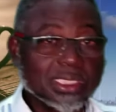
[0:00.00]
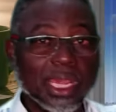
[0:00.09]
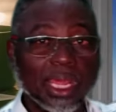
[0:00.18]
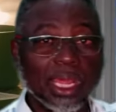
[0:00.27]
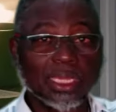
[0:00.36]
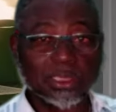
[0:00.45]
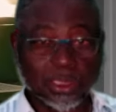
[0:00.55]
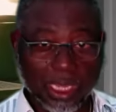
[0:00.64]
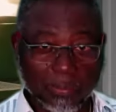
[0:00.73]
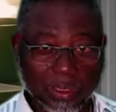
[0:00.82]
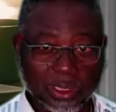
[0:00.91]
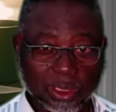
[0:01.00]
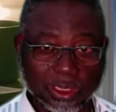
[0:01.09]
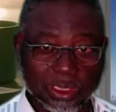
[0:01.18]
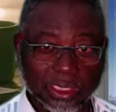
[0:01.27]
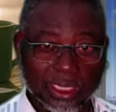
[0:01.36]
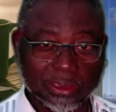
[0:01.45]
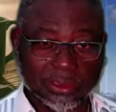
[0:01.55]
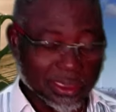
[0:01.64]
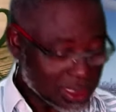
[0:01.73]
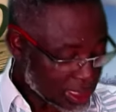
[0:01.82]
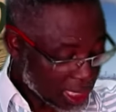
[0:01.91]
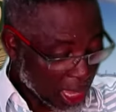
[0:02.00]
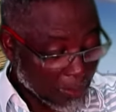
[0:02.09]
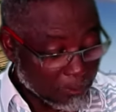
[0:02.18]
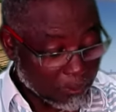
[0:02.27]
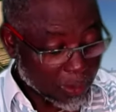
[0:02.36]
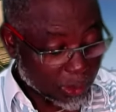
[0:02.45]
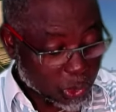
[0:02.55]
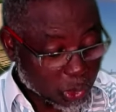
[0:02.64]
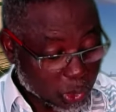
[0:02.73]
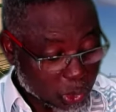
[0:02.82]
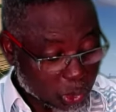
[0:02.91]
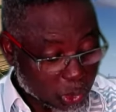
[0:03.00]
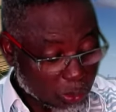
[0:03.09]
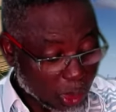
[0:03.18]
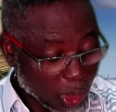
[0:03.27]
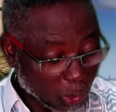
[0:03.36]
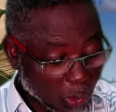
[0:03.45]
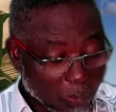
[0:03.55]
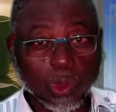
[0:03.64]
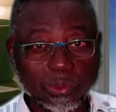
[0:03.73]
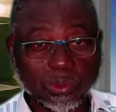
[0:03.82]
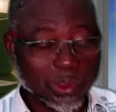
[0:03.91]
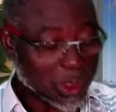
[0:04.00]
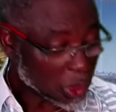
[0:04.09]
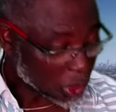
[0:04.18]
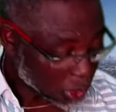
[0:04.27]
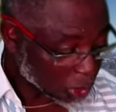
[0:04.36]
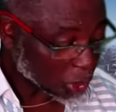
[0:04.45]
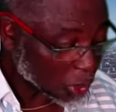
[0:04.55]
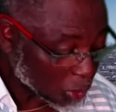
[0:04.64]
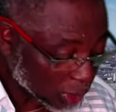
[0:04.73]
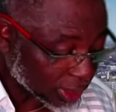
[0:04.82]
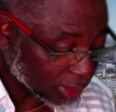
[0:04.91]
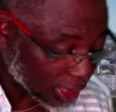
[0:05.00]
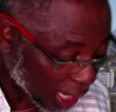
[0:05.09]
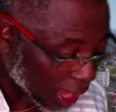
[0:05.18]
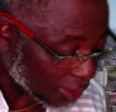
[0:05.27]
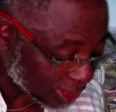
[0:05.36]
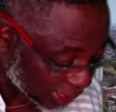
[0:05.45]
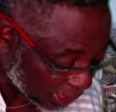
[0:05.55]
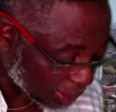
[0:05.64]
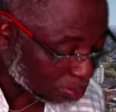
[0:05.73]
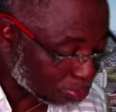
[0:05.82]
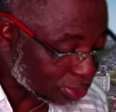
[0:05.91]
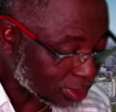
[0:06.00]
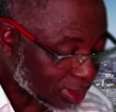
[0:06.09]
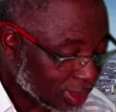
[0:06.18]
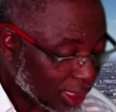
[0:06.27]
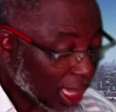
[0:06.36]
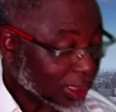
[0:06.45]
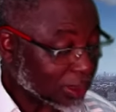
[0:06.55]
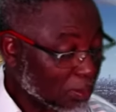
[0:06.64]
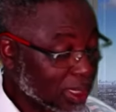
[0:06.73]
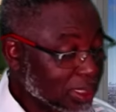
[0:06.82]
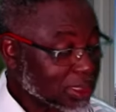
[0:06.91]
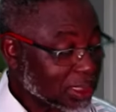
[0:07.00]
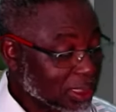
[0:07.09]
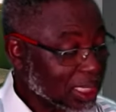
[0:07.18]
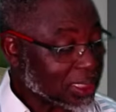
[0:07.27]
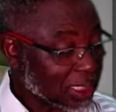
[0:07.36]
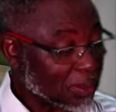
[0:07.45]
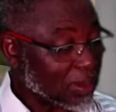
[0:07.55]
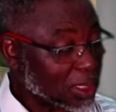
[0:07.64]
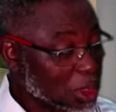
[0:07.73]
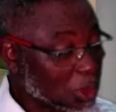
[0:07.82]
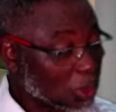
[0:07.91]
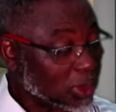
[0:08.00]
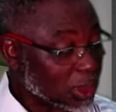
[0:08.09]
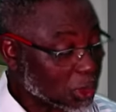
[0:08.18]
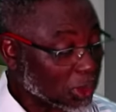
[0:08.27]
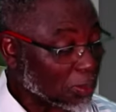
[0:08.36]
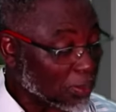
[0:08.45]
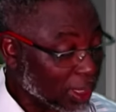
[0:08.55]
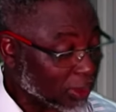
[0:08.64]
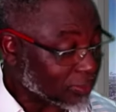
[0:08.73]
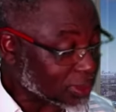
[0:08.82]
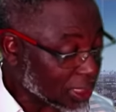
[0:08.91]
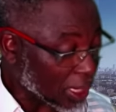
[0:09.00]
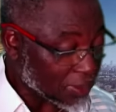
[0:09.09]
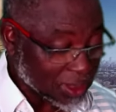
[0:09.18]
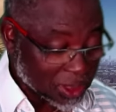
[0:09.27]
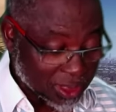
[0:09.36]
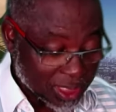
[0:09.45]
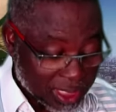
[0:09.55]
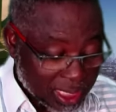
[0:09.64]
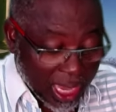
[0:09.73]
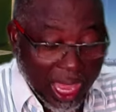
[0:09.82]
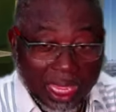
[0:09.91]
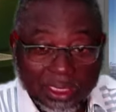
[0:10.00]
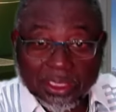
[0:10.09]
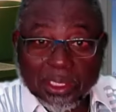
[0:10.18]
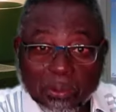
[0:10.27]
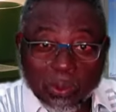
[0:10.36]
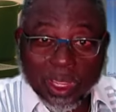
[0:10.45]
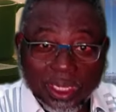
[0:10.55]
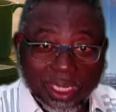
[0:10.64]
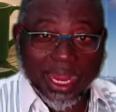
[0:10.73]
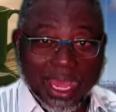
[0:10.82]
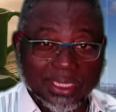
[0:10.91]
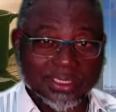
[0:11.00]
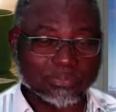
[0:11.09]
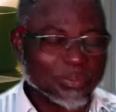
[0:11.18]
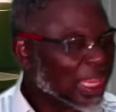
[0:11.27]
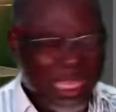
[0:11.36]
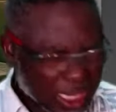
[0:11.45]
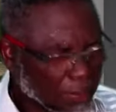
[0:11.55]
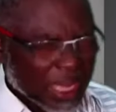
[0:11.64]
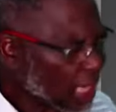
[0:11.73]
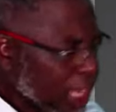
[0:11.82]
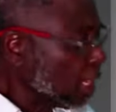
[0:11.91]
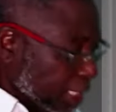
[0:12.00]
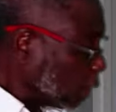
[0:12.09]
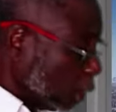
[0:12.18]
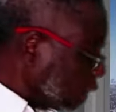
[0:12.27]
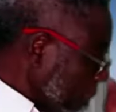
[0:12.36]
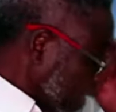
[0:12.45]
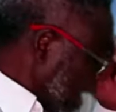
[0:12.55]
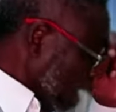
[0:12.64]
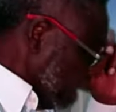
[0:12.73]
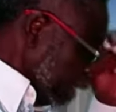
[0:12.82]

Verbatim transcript: tell Jabesh Gilead, tomorrow by noon you will have help. And the messengers came and showed it to the men of Jabesh, and they were glad. There